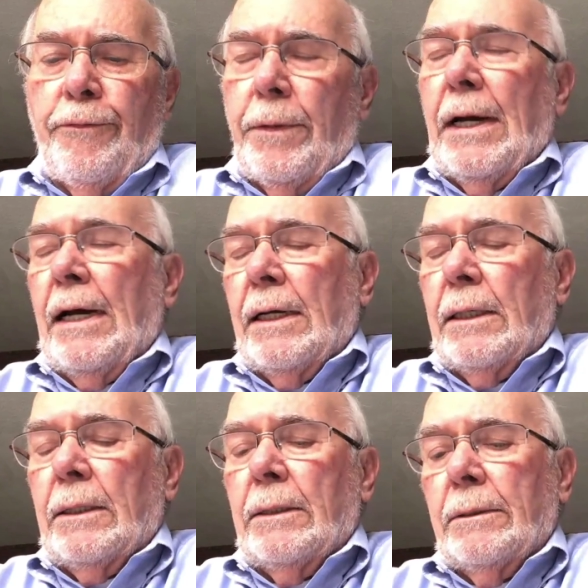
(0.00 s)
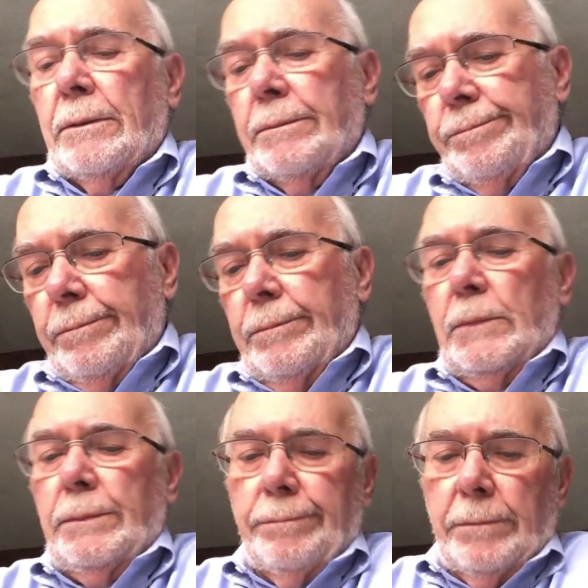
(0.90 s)
uh,
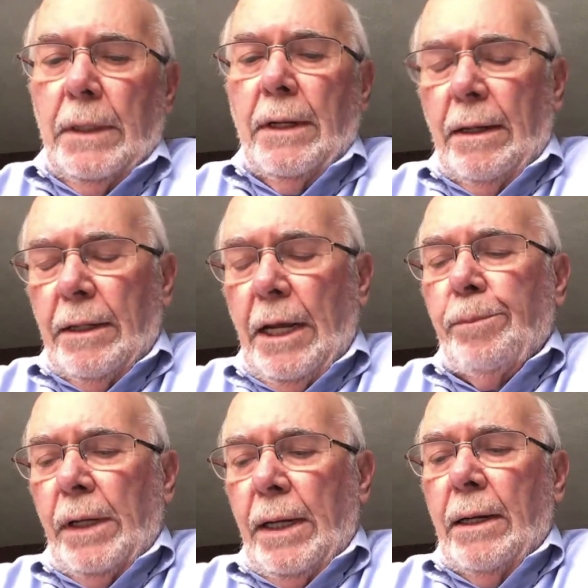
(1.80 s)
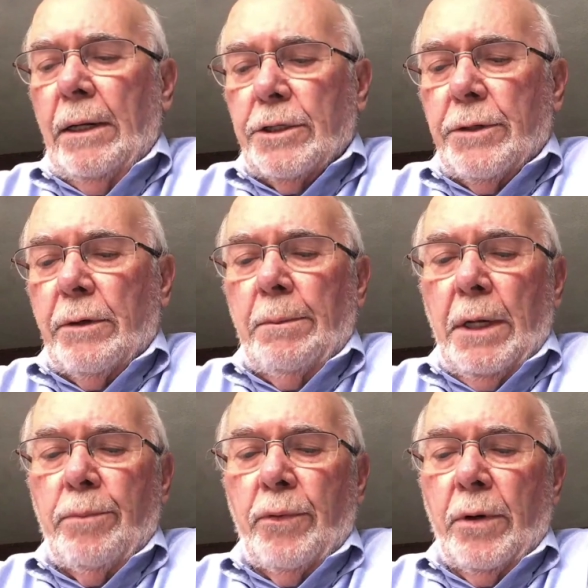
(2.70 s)
they, they, play an extremely
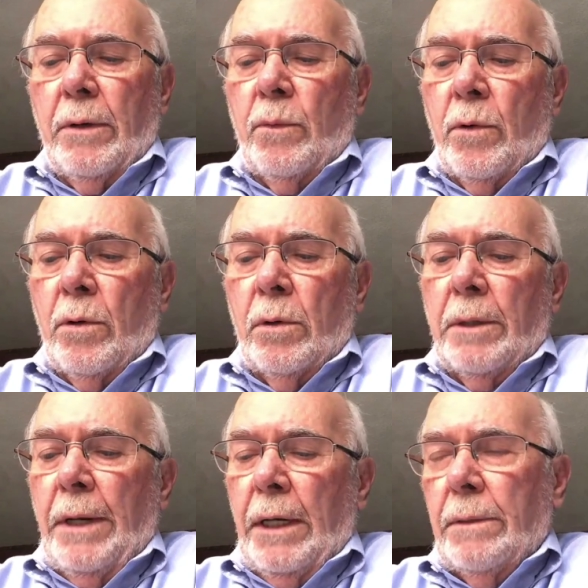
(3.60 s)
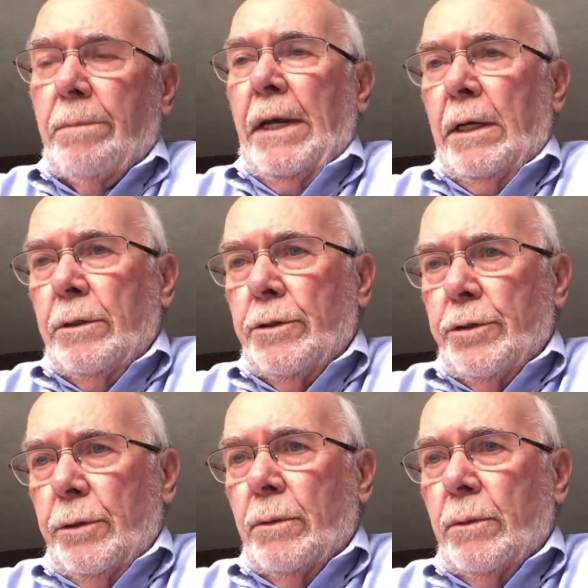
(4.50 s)
important role in make, making
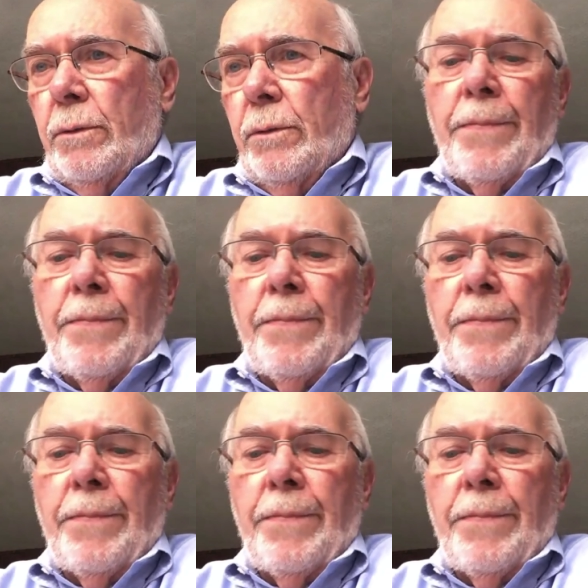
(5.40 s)
sure